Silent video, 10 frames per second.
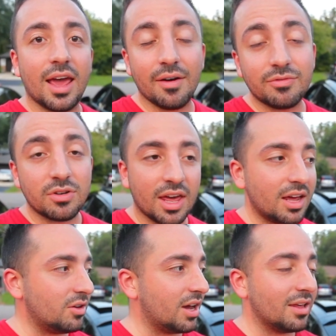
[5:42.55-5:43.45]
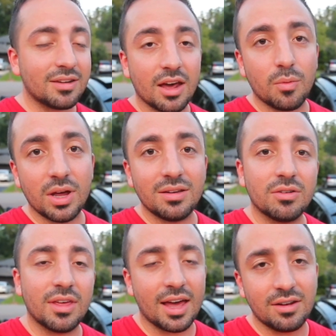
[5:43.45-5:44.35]
after that, you guys got to wait
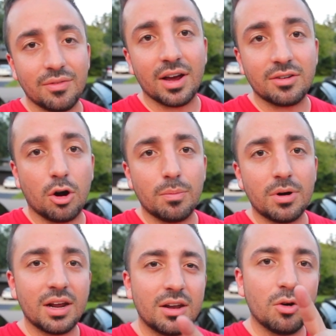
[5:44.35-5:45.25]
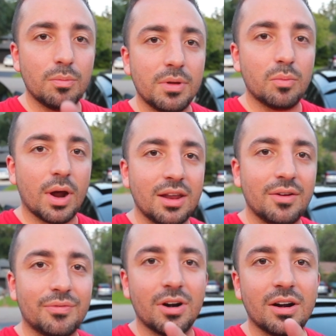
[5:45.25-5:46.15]
until the end of October and it will be
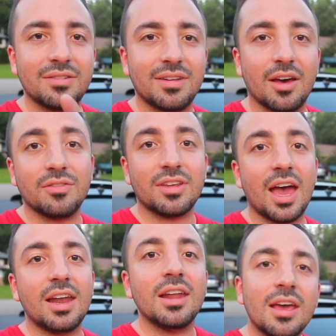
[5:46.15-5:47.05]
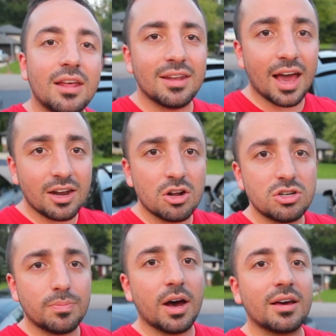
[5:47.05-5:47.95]
ready for sales again.
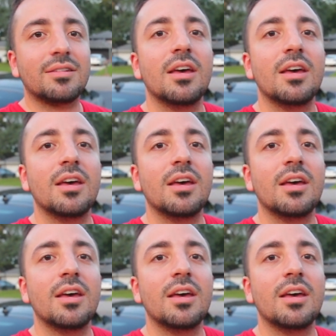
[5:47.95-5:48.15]
900 bucks.